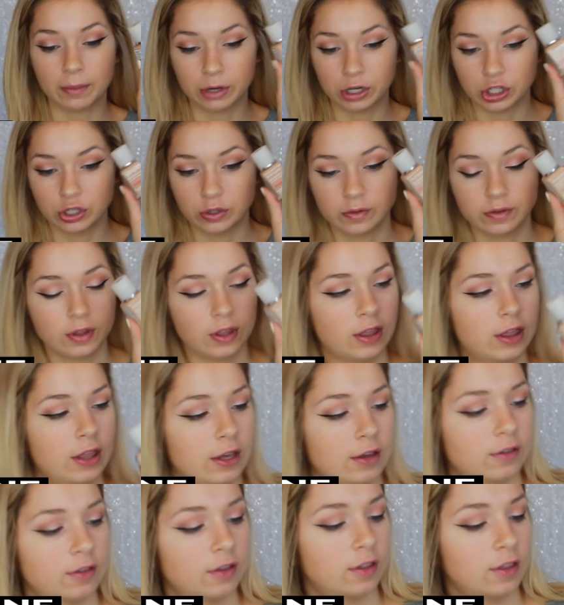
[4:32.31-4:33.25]
I'm going to use
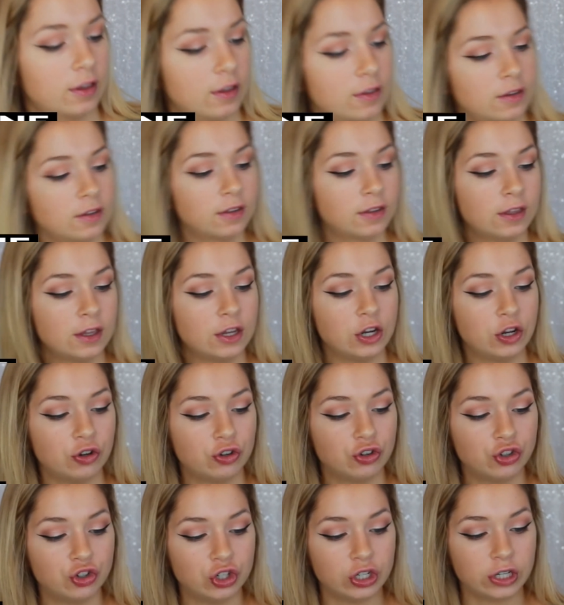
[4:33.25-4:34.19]
this. This is the
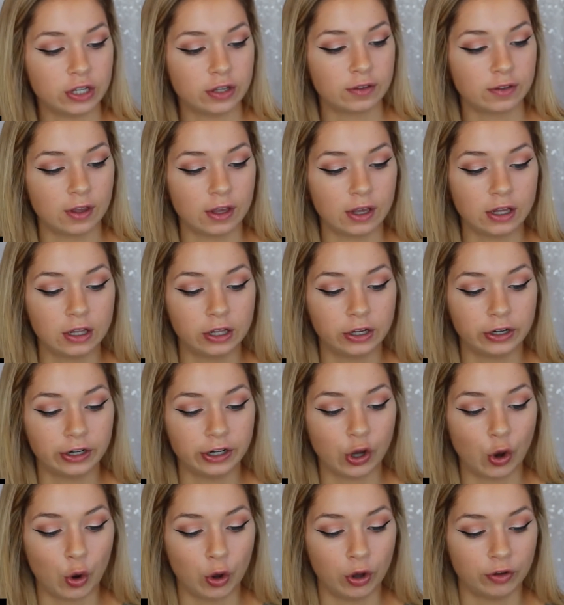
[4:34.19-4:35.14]
Neutrogena Skin
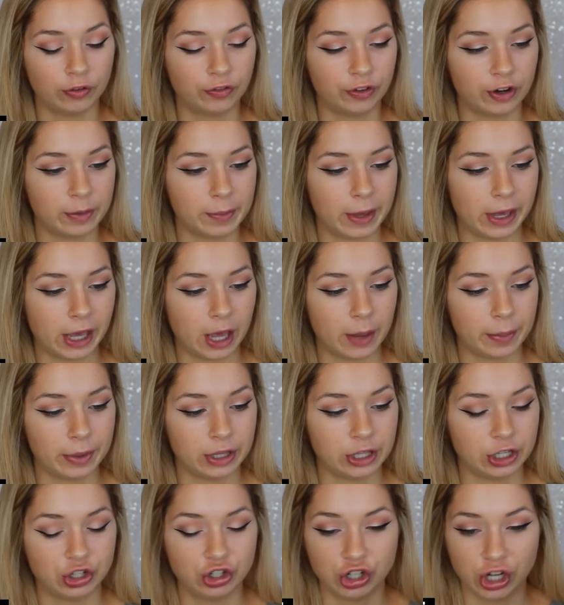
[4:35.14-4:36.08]
Clearing Oil Free Makeup
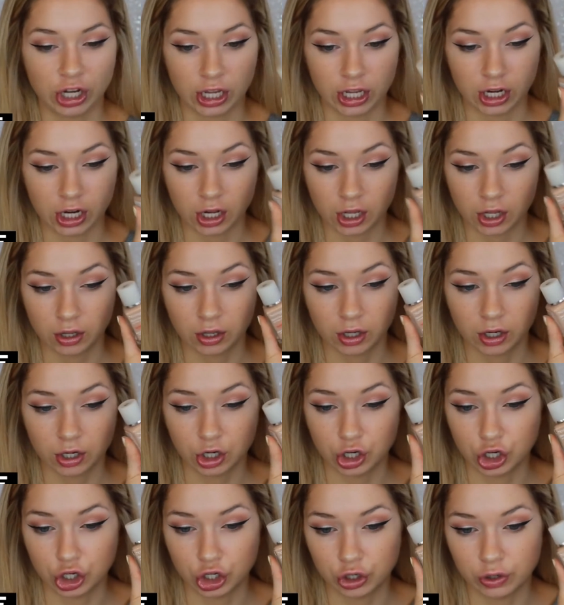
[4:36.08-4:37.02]
in the shade
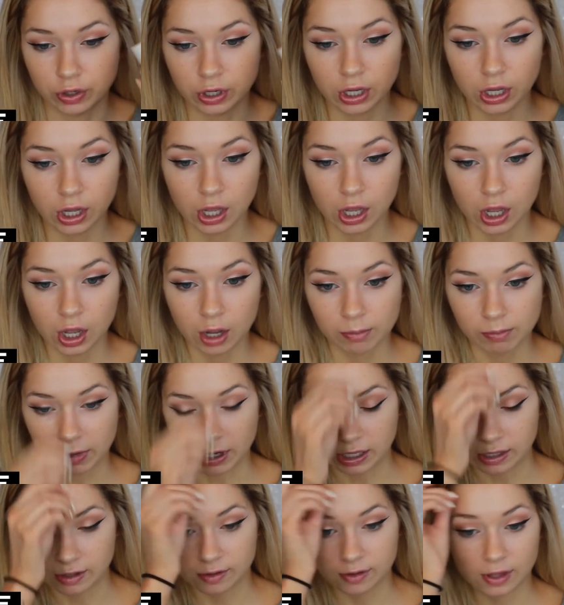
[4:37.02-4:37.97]
Nude.
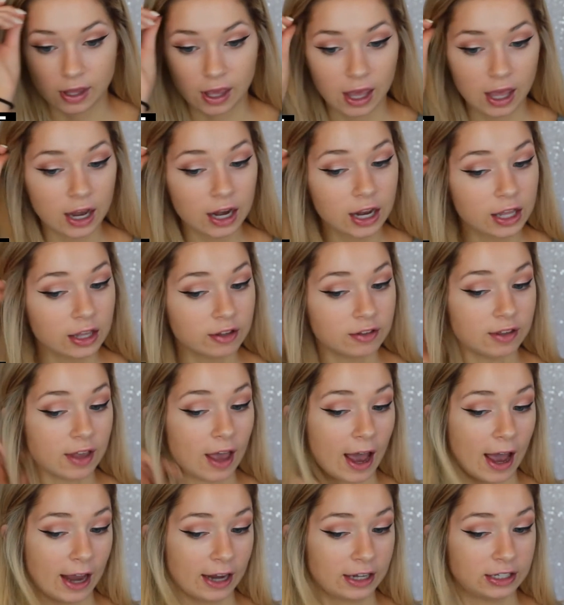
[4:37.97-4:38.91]
My skin is
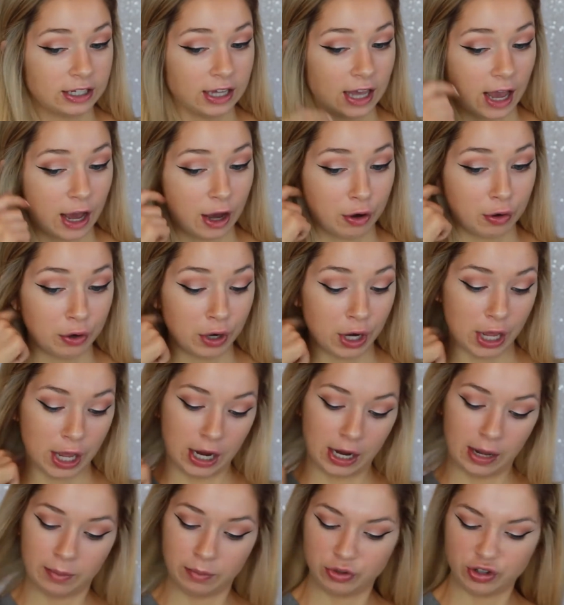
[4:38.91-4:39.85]
acting out,
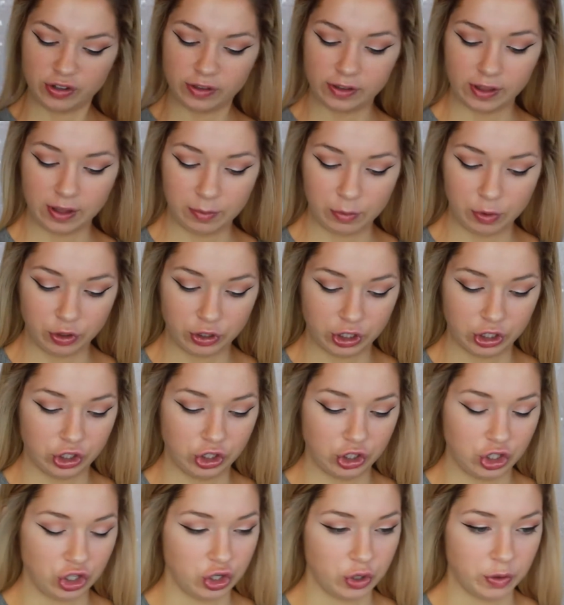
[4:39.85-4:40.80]
and I'm just in the mood to
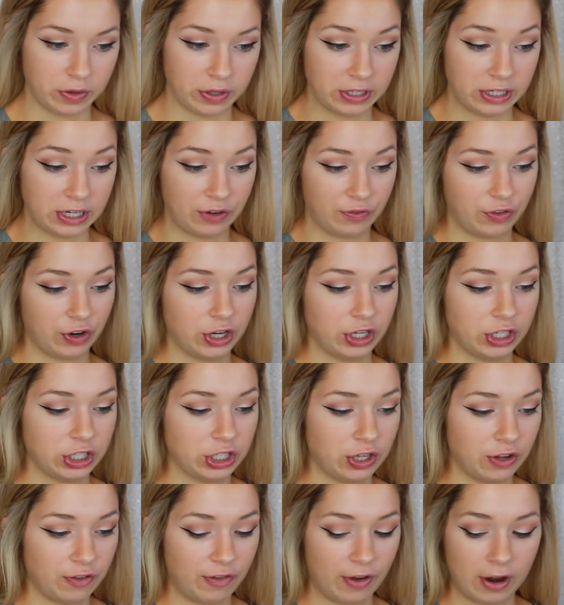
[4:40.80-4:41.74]
use a different
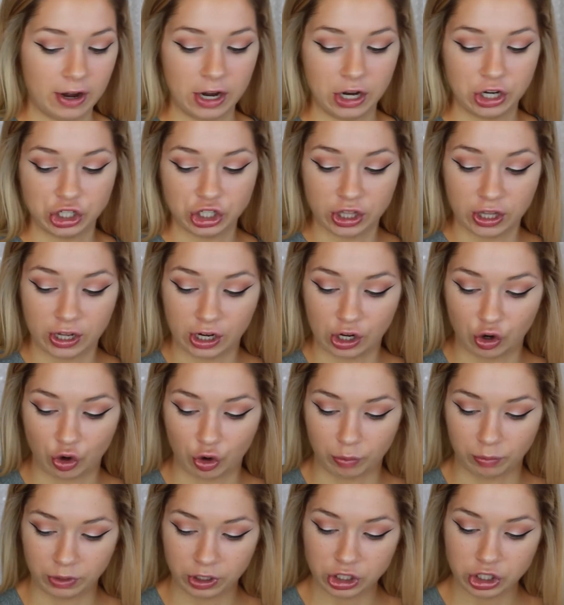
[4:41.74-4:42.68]
foundation than I
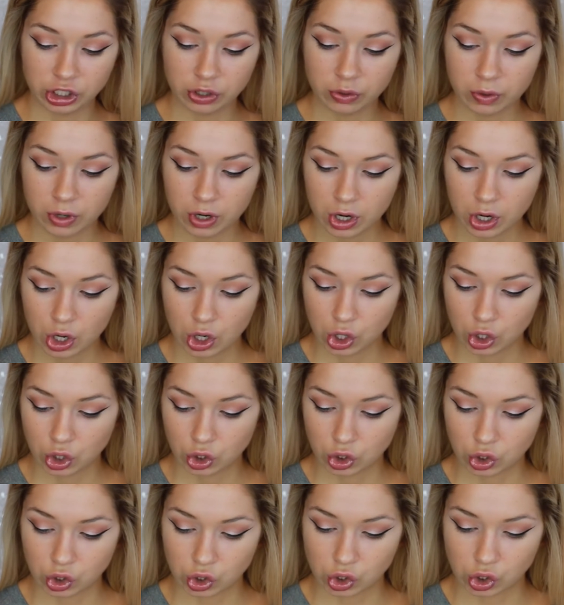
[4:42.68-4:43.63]
normally do.
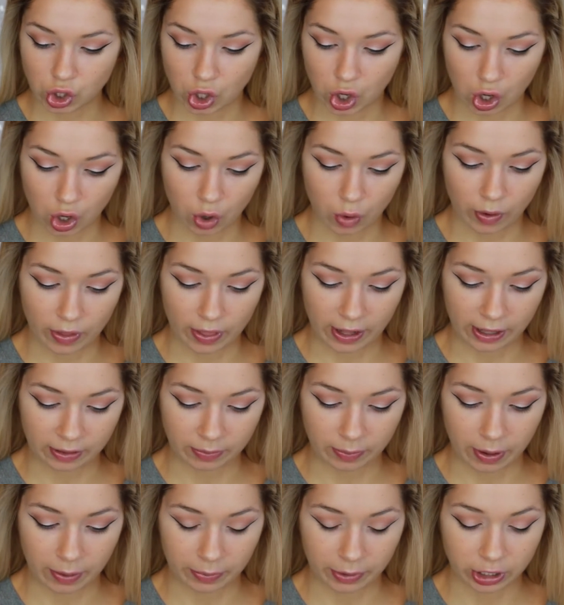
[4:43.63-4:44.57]
So
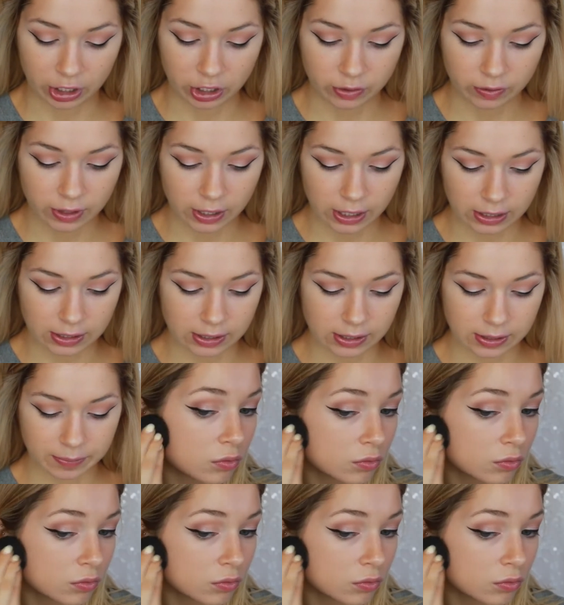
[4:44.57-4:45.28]
that's why we're going to use this.